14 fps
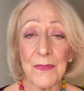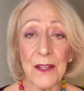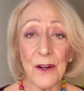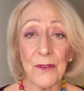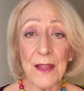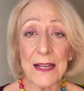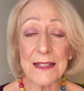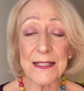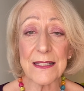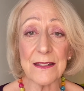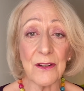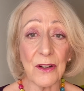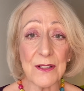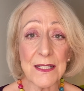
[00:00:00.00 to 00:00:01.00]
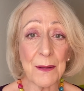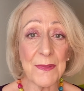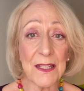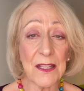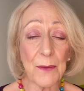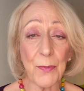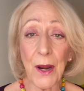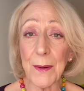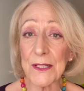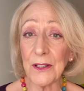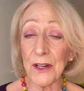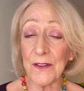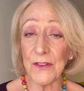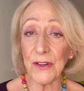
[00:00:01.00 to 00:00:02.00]
you know, that's not something that perhaps a
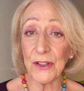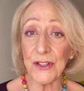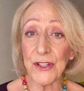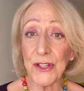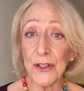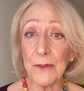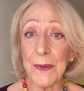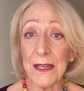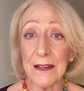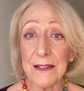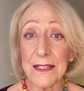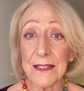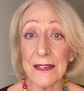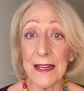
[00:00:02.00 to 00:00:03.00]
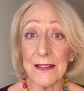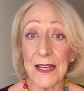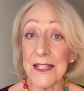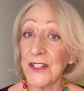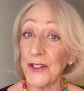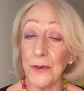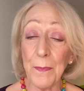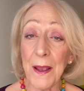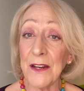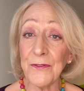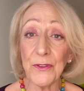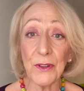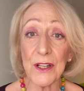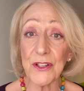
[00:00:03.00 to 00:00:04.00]
lot of you can do because it, it's too
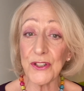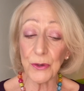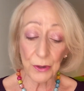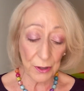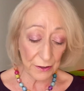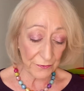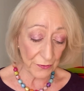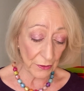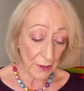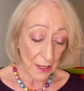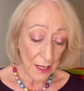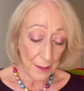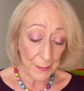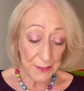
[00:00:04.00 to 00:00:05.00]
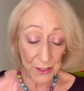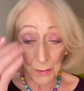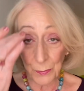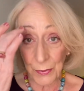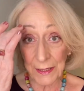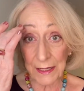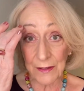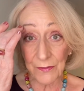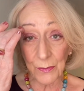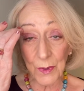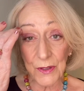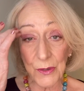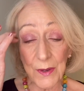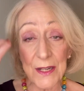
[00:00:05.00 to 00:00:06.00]
painful, it's too hurtful, but don't bring it
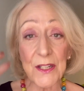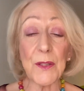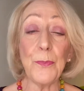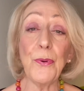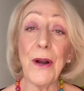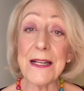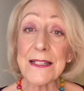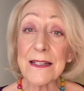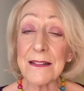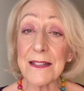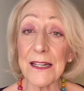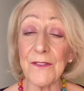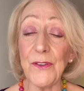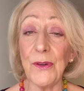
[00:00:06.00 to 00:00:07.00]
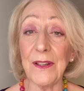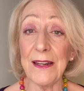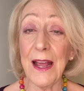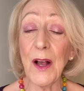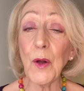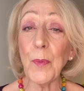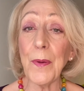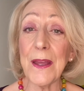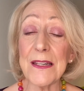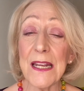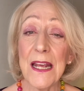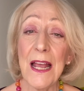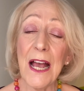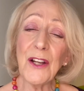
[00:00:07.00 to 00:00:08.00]
with you into the present if you can help it.
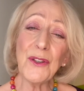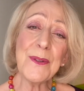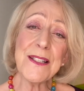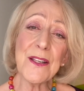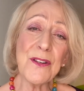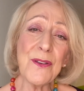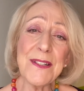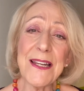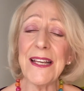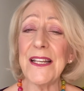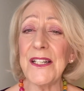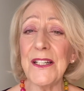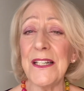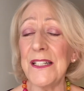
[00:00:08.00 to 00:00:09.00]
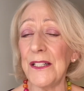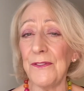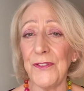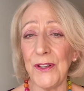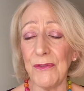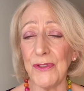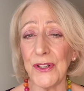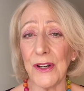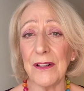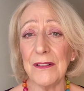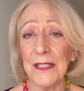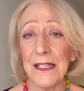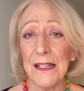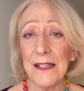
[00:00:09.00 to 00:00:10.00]
And also don't take it to, into the
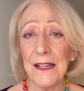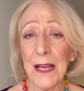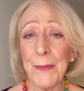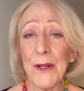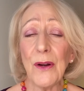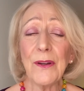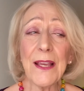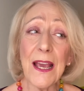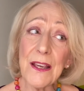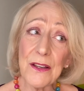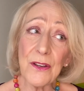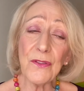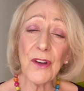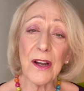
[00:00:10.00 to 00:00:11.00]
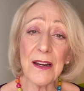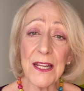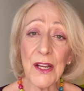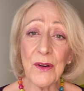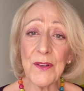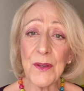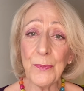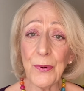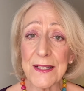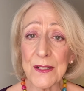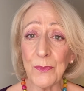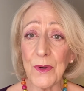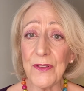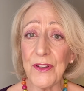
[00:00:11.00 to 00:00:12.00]
future. I mean, okay, you've got it here in the
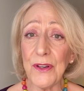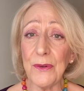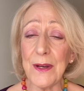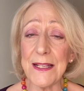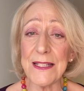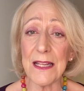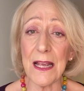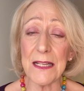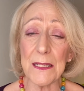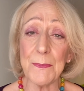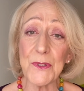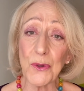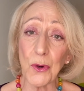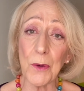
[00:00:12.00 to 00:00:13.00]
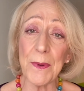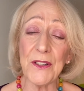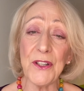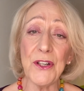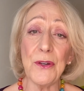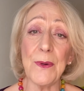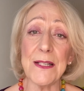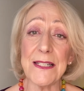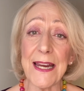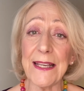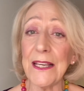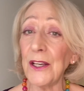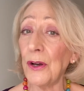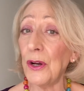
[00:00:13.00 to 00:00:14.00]
present with you. It's it's absorbing you. It's
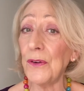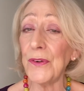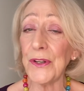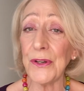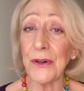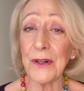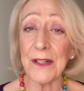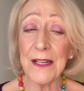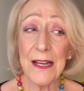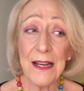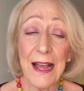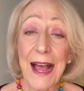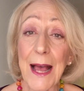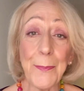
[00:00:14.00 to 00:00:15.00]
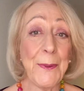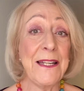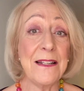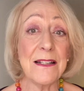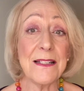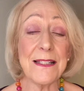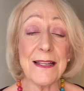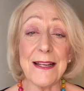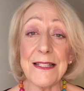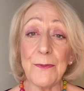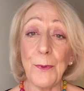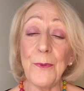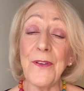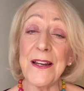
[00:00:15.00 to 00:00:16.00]
taking over your happiness. It's
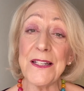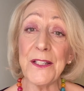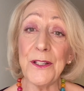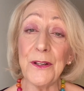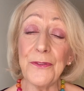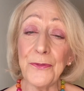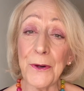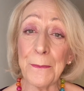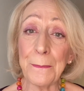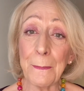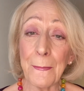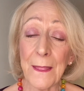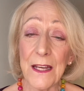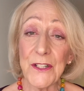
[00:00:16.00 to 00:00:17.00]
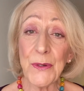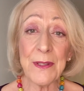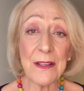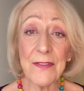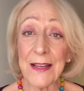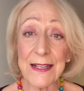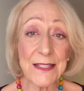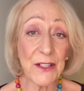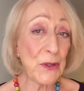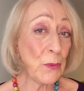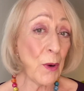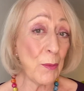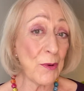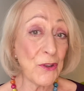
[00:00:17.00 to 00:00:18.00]
preventing you from doing the things that you
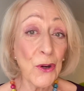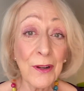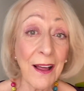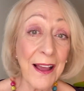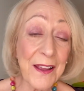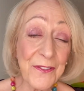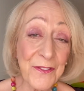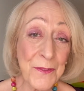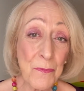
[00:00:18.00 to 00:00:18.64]
want with your life.